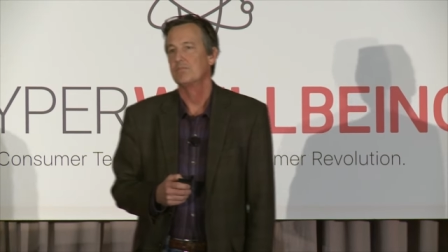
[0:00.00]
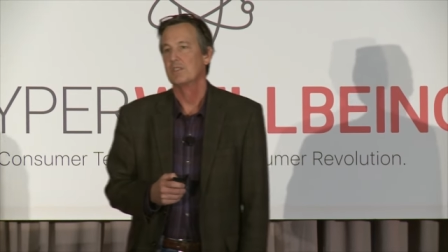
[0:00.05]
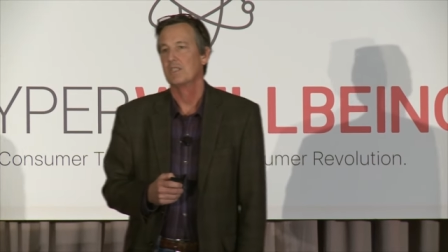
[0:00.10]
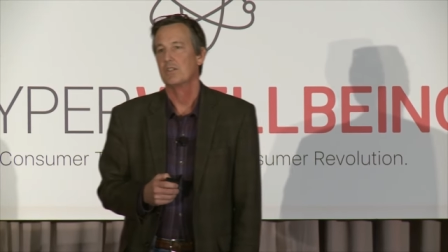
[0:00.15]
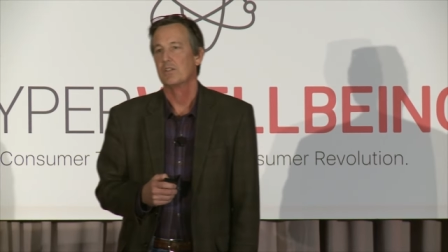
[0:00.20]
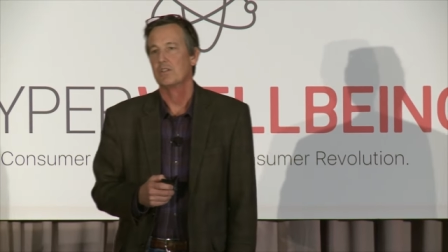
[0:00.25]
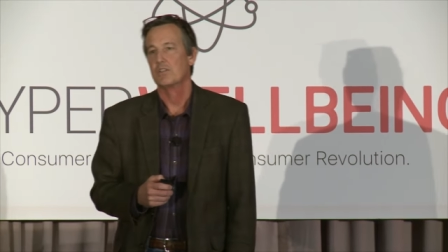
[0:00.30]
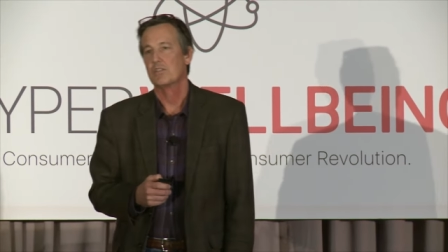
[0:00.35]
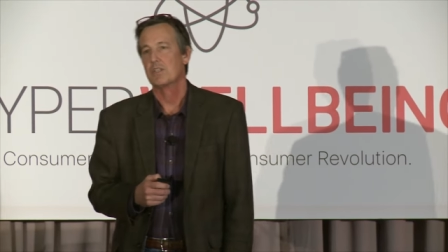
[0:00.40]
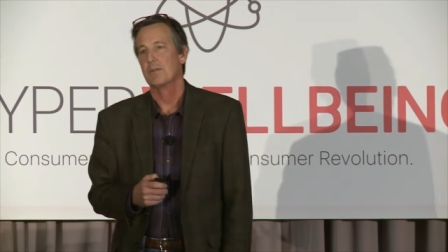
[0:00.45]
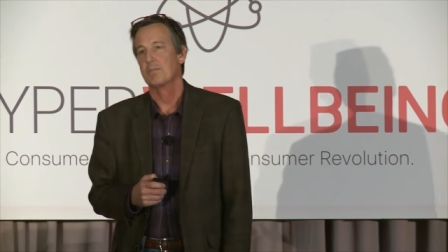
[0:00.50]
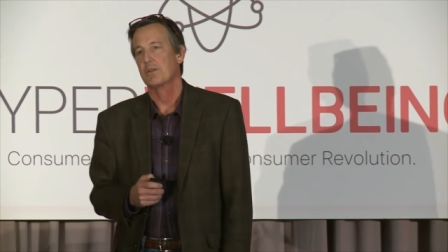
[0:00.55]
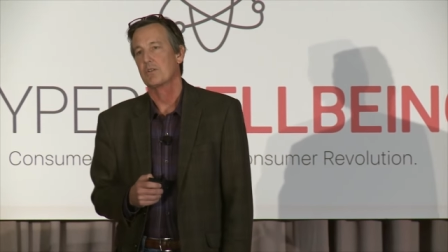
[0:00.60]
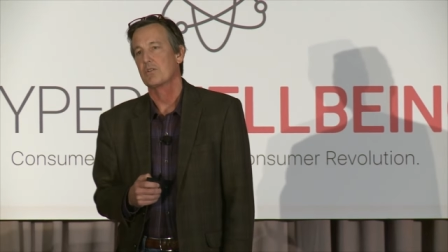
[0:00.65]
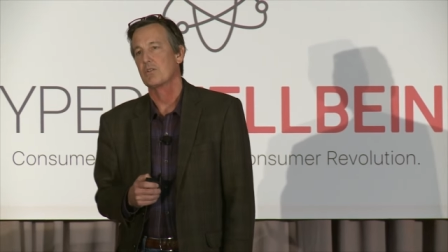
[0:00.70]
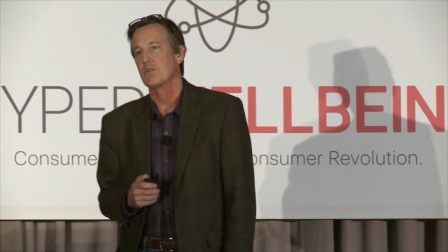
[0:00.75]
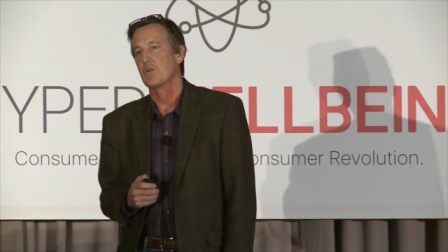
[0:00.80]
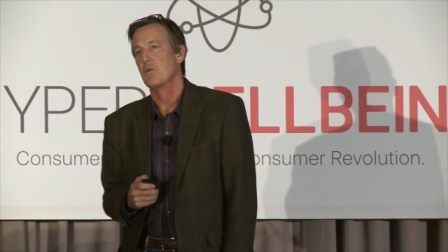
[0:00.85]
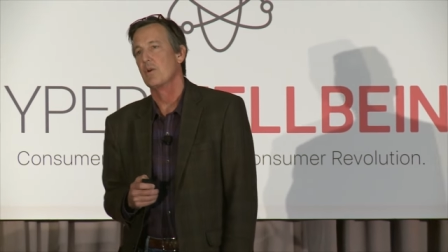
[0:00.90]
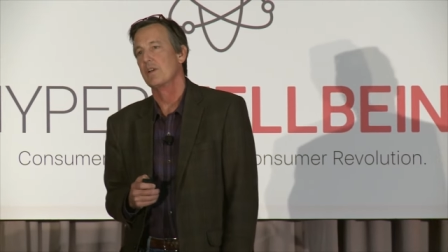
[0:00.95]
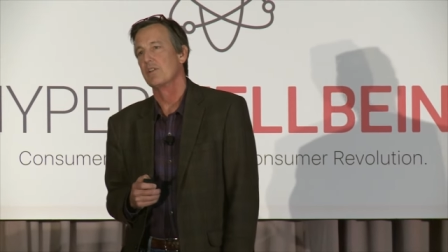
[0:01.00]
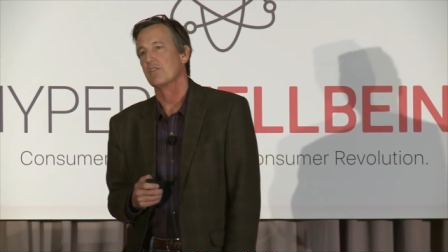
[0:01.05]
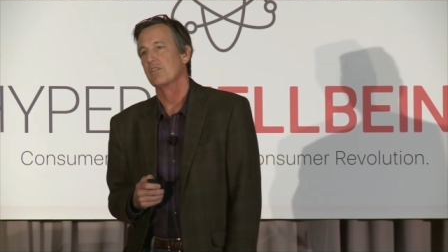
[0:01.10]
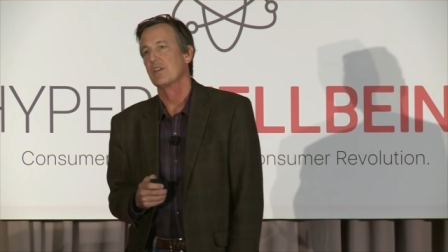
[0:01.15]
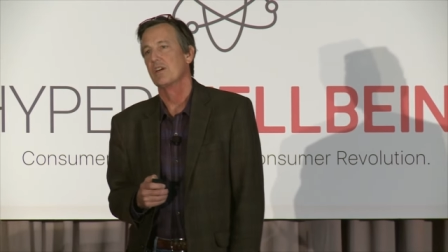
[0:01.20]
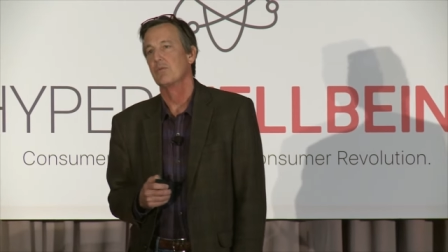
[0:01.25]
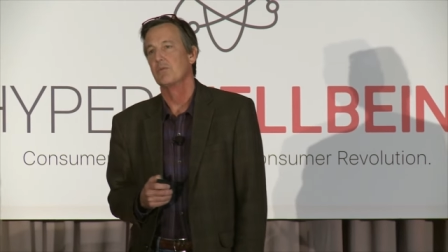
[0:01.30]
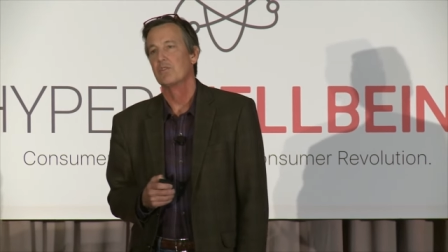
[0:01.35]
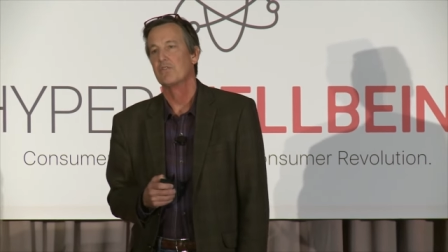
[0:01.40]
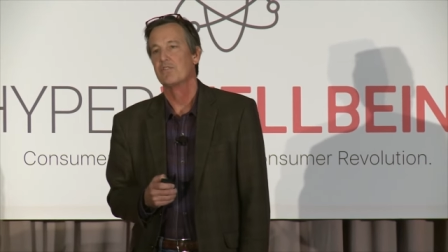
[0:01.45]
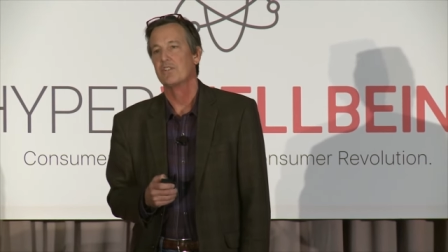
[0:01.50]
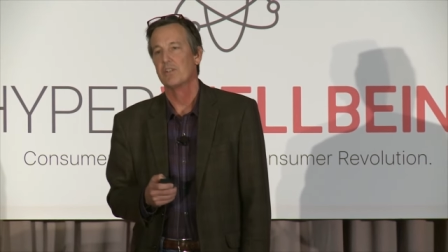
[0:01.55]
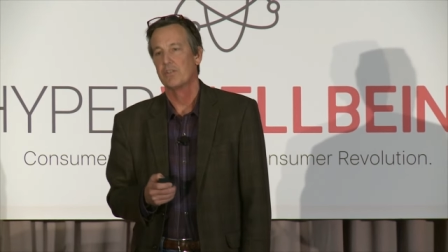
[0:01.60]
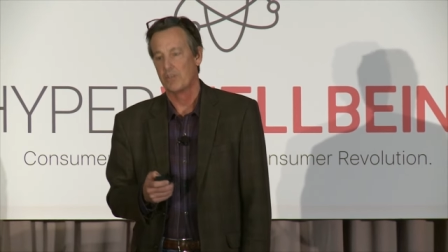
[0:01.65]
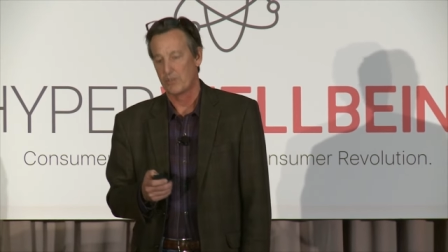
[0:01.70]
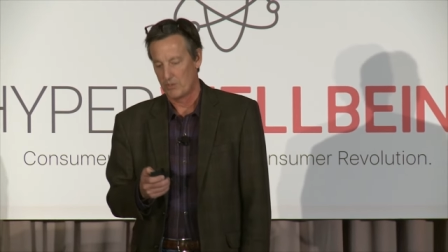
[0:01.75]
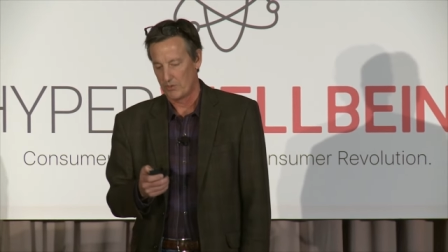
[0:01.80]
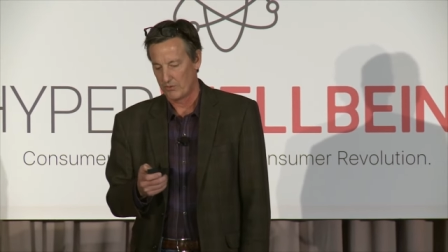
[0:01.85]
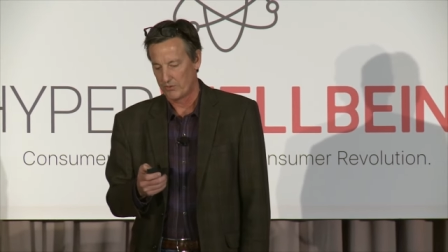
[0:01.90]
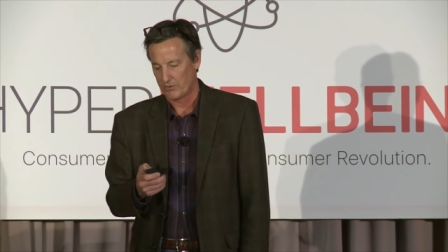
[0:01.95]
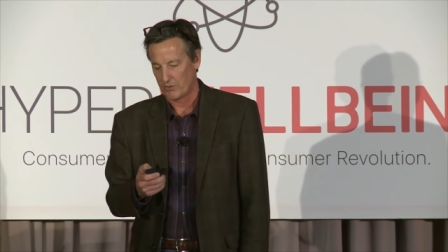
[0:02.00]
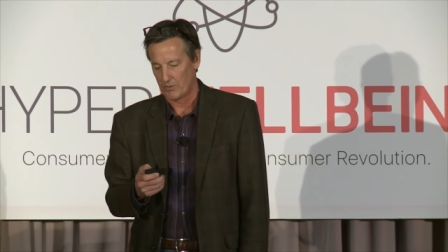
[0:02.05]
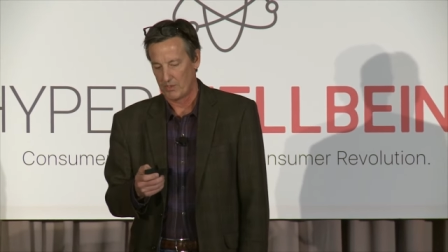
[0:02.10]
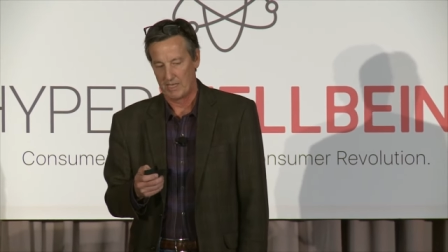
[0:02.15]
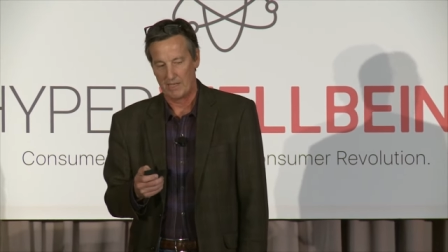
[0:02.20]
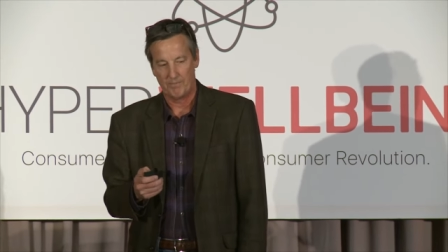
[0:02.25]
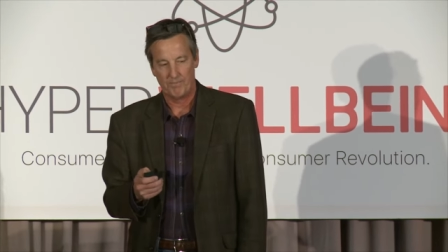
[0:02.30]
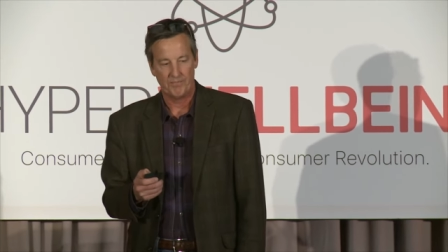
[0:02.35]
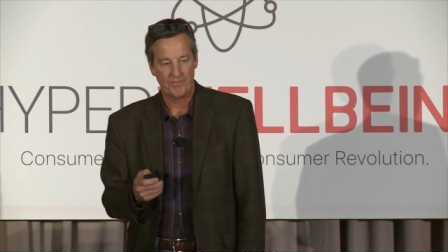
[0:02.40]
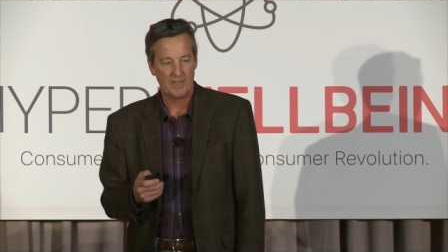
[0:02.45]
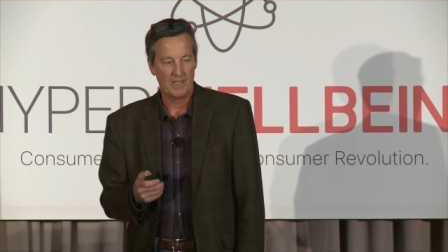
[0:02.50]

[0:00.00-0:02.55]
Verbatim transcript: you know, your typical coin cell would fill the whole screen.